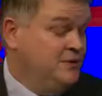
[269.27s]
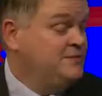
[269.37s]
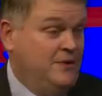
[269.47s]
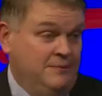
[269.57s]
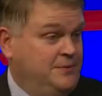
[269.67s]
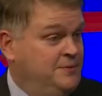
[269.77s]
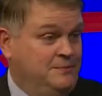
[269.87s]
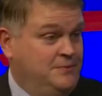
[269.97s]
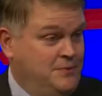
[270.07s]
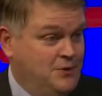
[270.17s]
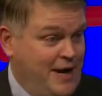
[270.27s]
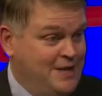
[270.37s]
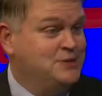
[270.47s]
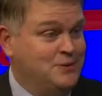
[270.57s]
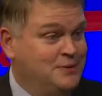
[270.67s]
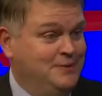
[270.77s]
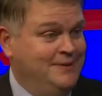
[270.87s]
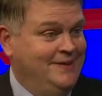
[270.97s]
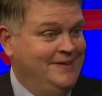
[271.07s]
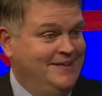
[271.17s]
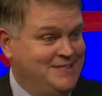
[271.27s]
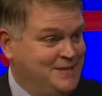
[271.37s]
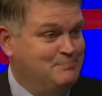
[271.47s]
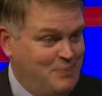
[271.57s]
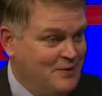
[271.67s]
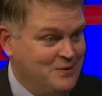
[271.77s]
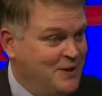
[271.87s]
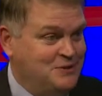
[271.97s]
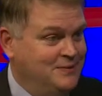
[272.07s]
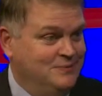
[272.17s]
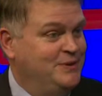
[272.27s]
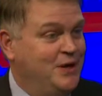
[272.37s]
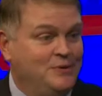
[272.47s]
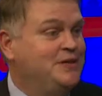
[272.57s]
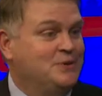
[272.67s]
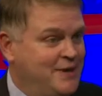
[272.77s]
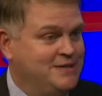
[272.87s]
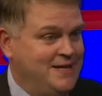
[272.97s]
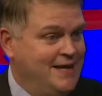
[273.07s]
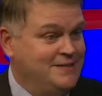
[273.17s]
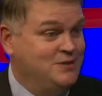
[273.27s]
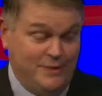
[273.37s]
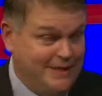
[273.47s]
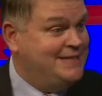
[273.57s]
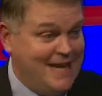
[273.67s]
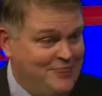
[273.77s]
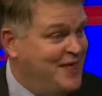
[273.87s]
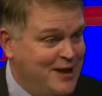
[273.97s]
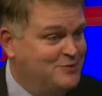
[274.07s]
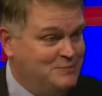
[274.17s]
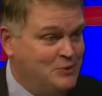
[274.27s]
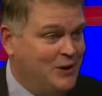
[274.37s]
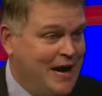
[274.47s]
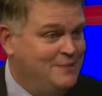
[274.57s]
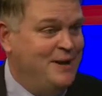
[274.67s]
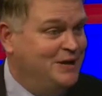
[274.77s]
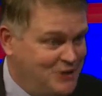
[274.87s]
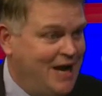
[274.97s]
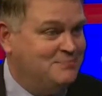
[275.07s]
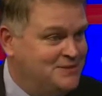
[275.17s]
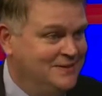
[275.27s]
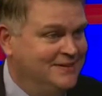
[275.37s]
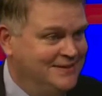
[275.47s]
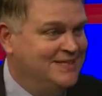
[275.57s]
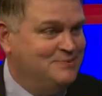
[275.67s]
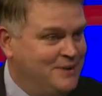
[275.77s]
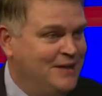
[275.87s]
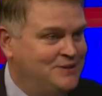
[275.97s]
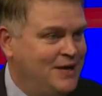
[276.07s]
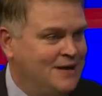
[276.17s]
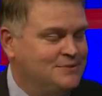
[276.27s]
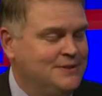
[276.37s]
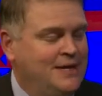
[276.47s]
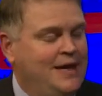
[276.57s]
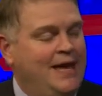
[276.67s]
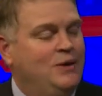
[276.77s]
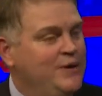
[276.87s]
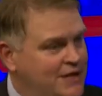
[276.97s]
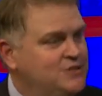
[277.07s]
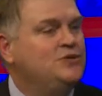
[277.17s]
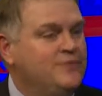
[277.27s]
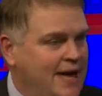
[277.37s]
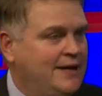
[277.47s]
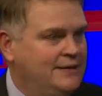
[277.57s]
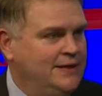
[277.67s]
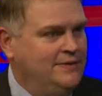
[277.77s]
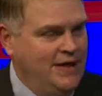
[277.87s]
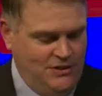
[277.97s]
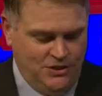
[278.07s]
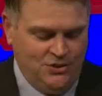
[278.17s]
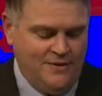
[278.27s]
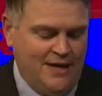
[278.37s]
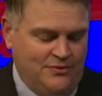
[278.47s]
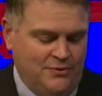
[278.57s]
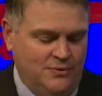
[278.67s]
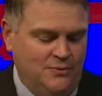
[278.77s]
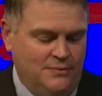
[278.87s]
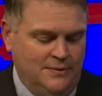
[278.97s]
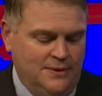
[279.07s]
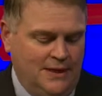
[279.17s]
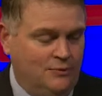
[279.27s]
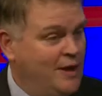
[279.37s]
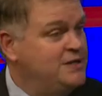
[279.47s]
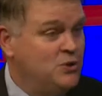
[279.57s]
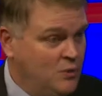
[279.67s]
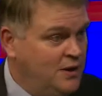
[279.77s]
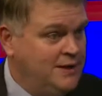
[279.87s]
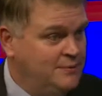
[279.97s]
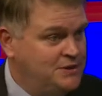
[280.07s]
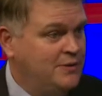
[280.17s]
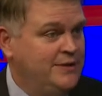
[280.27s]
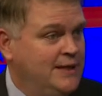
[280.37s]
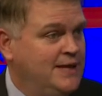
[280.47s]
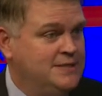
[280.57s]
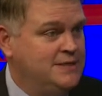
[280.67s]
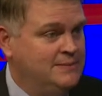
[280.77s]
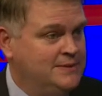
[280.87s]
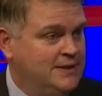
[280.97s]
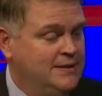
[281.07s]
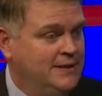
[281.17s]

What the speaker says: of all, your answer is in part of the question. We don't need to raise taxes. We need 10,000 more high-paying jobs, decent-paying jobs. And we can do that. And you do that through right to work, which I realize that the